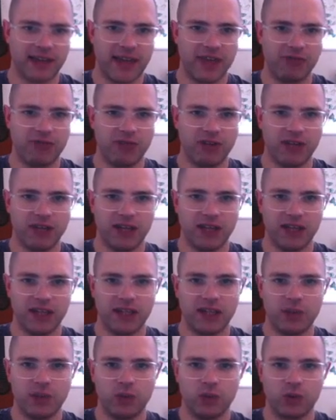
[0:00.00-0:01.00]
every day
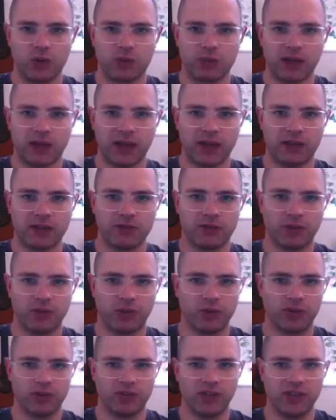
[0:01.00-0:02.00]
he walked back and
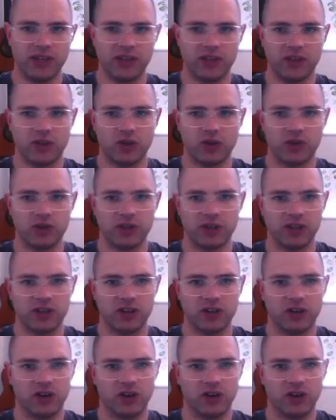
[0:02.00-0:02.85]
forth near the courtyard